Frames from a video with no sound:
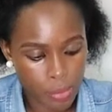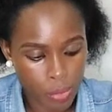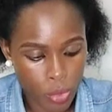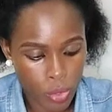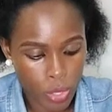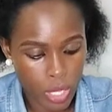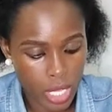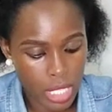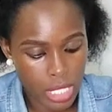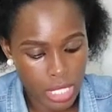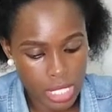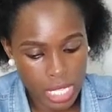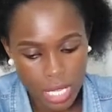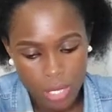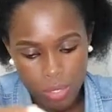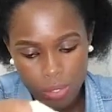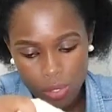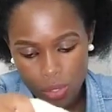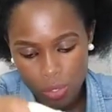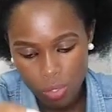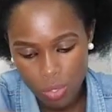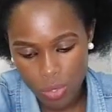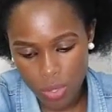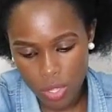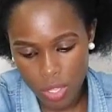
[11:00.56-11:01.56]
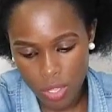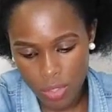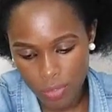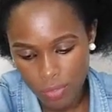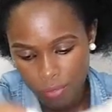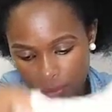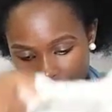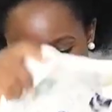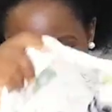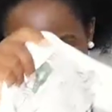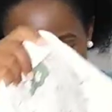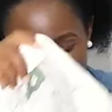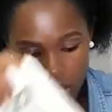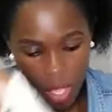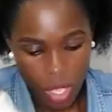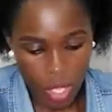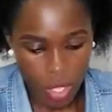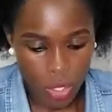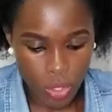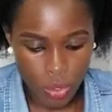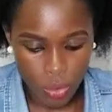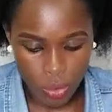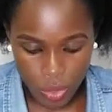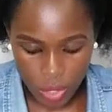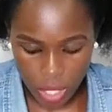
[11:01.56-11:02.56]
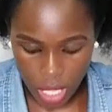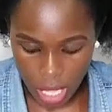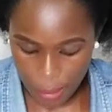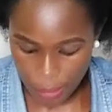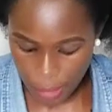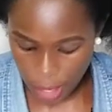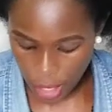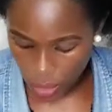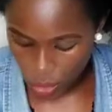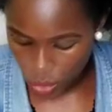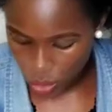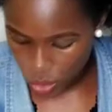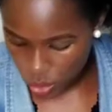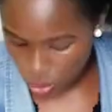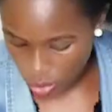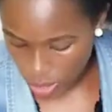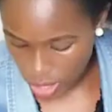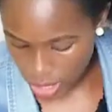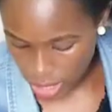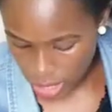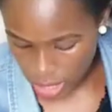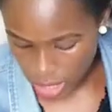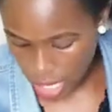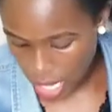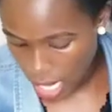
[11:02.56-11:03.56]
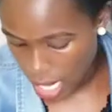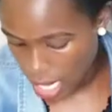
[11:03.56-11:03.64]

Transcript: pockets. I don't know if you will come across one that